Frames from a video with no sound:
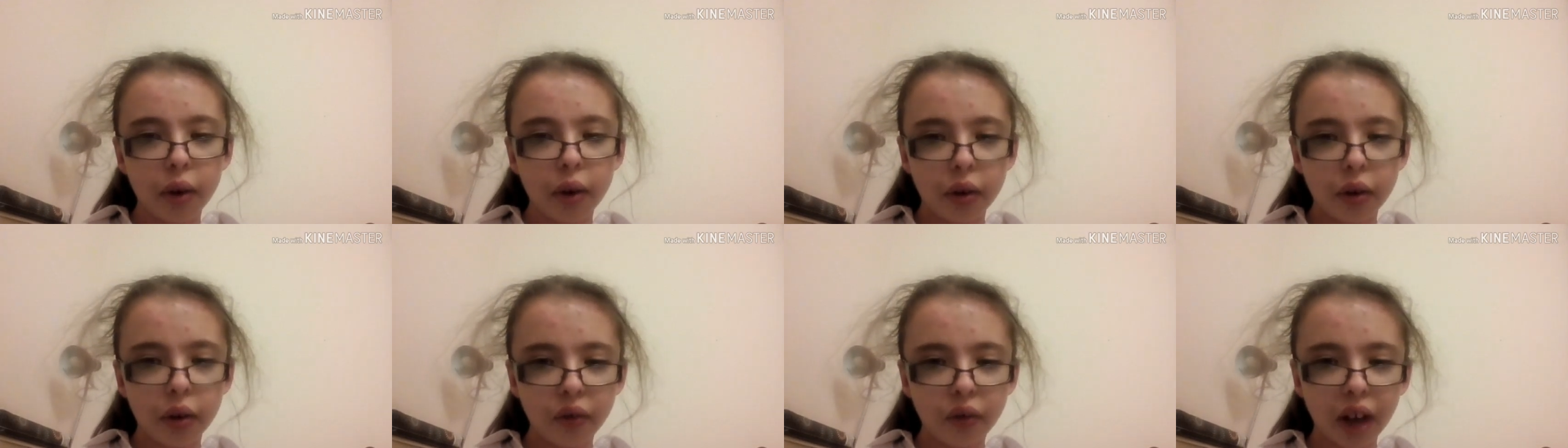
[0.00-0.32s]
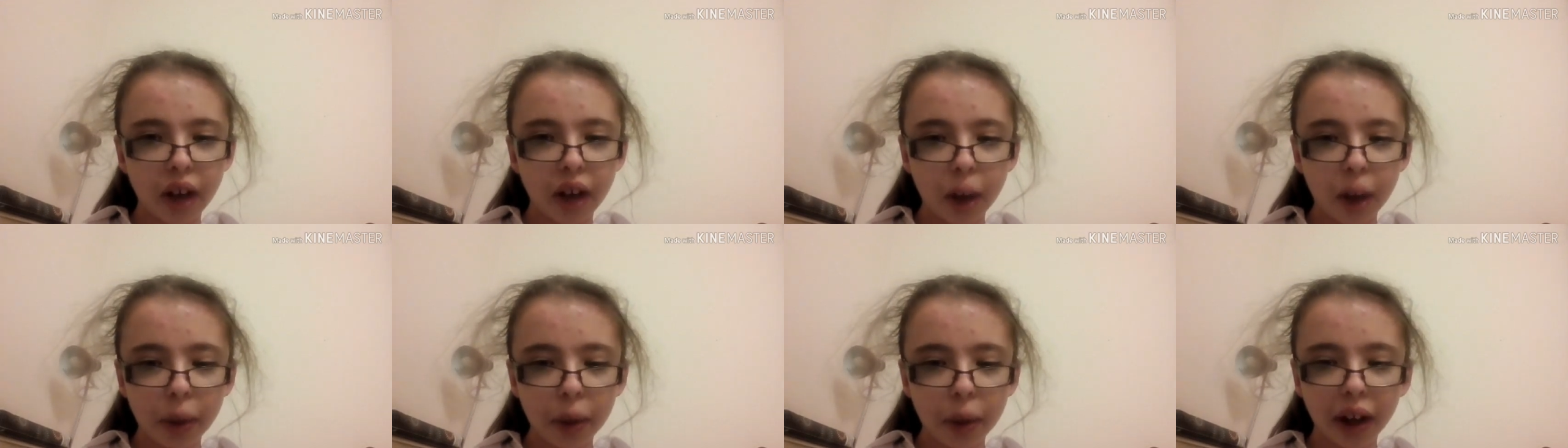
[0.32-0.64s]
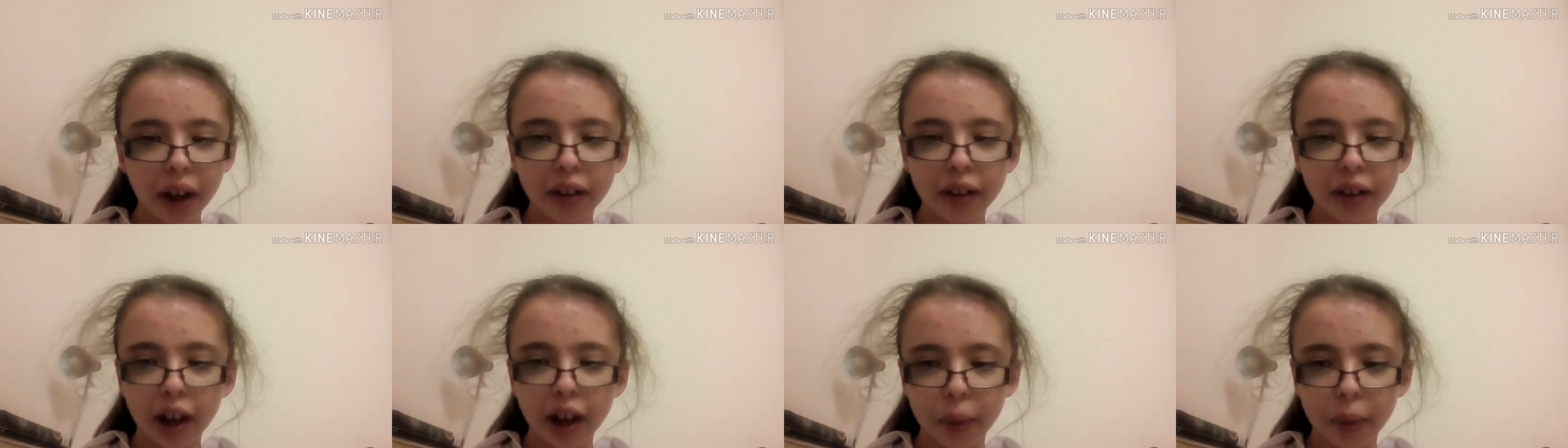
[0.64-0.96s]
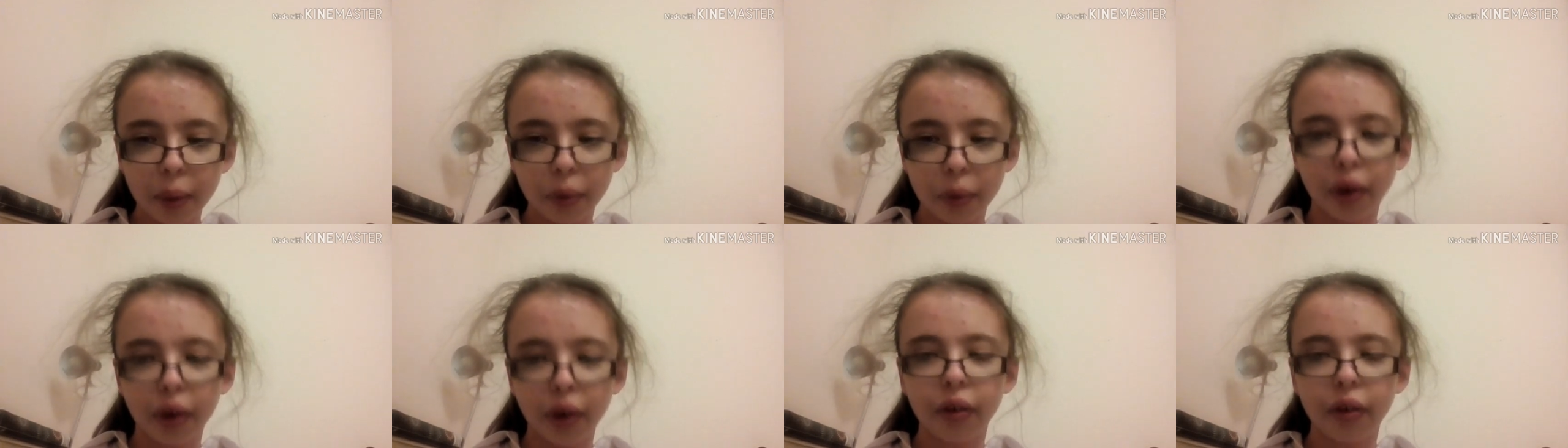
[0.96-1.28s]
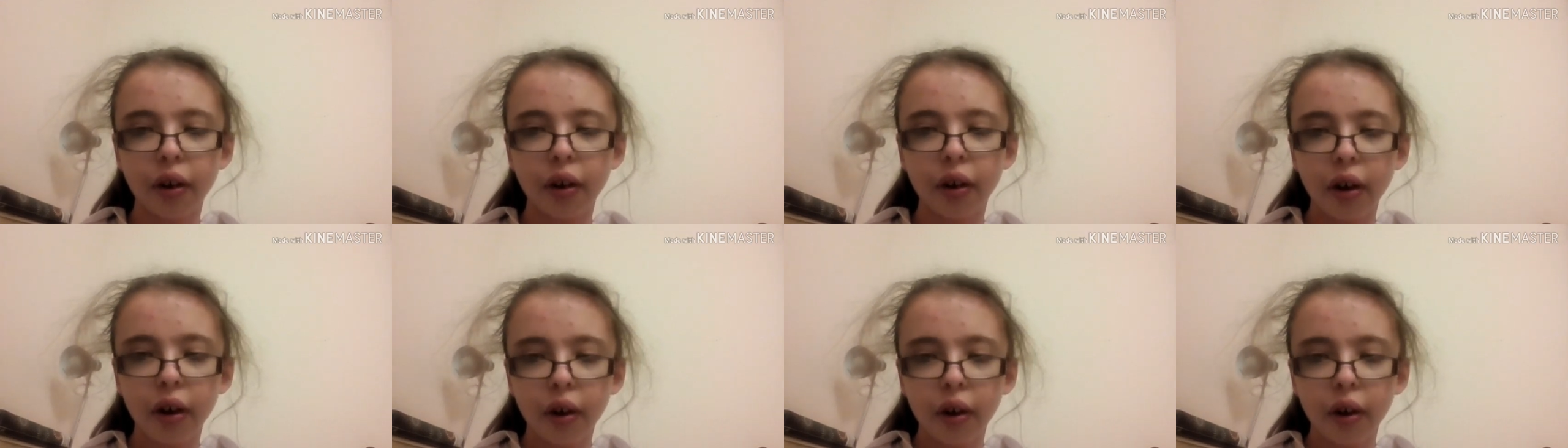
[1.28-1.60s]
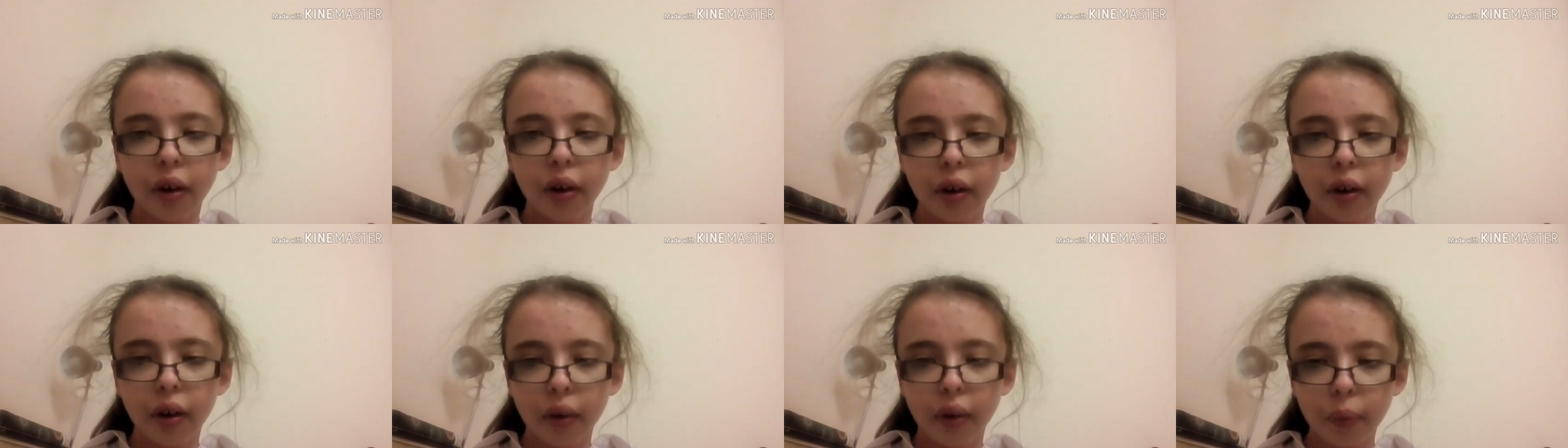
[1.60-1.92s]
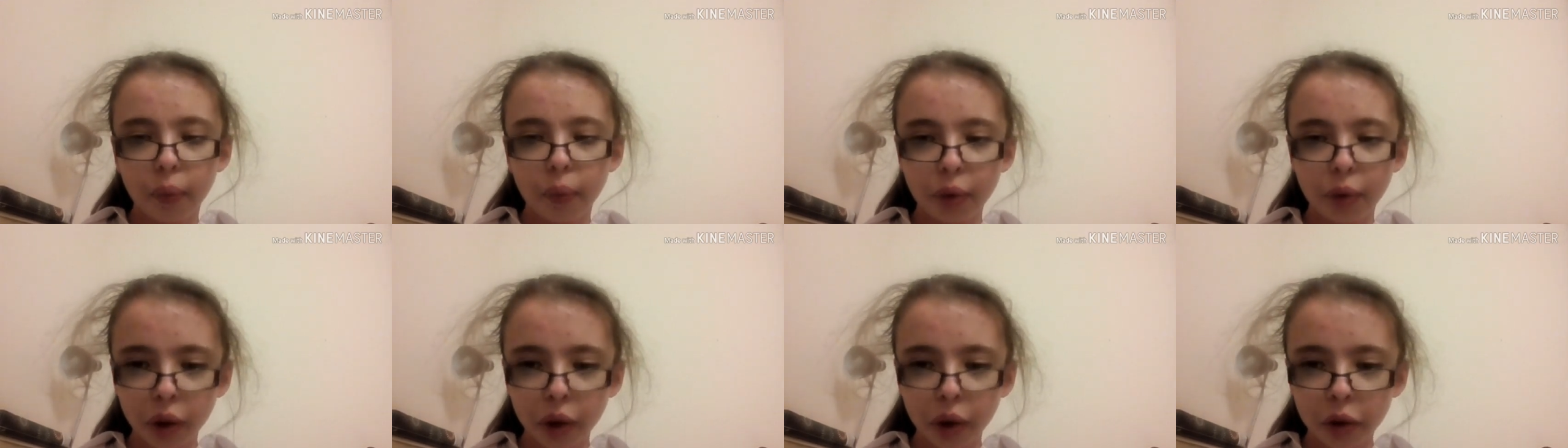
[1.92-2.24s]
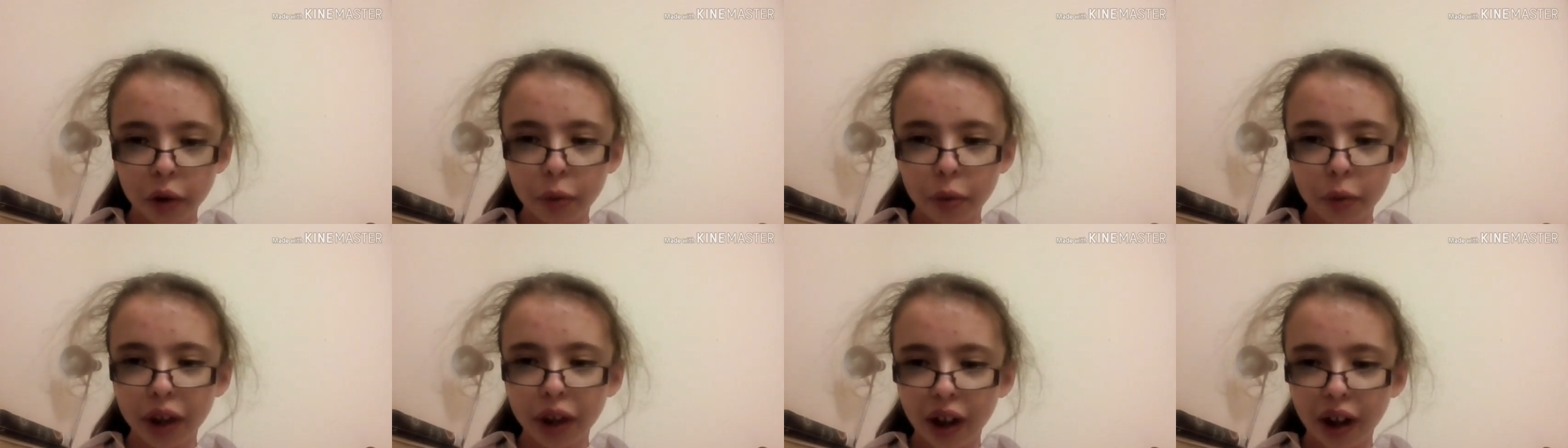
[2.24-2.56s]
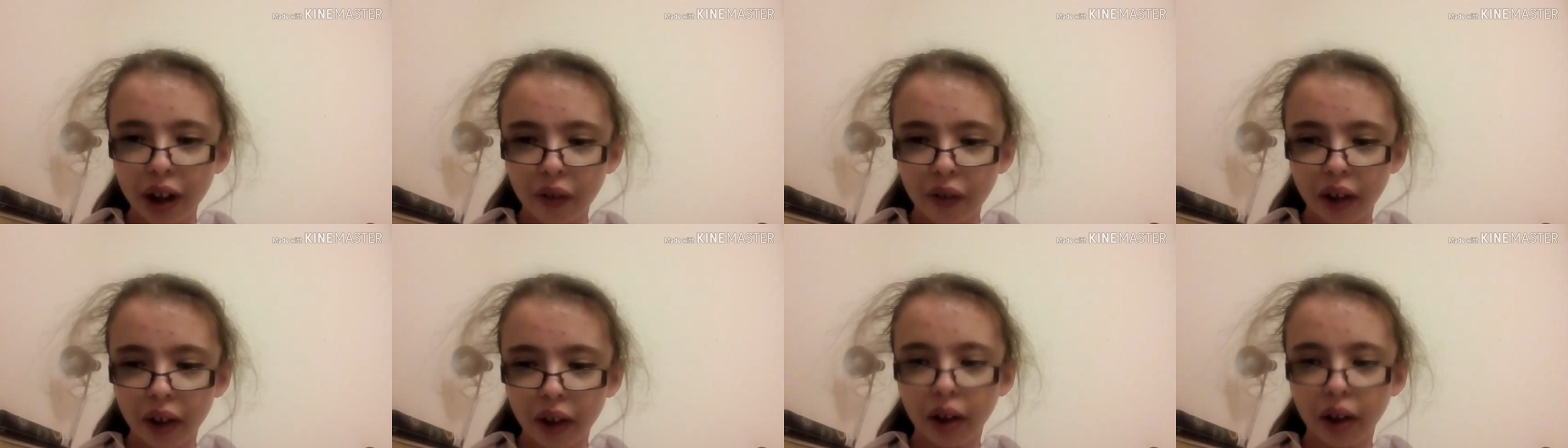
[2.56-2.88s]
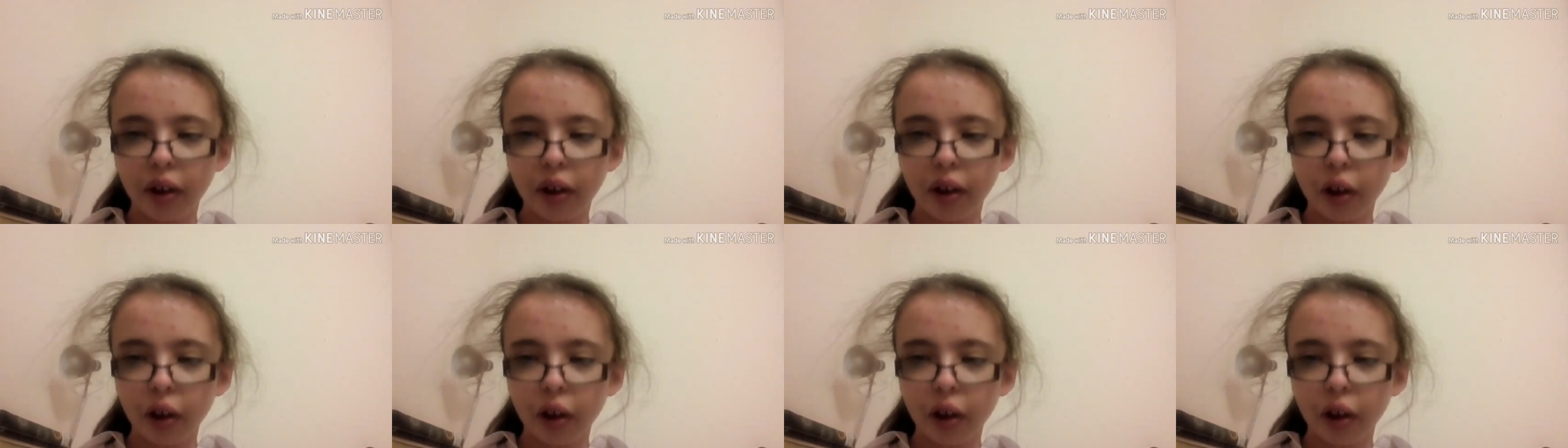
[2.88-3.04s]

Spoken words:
developing attainment, good behaviour,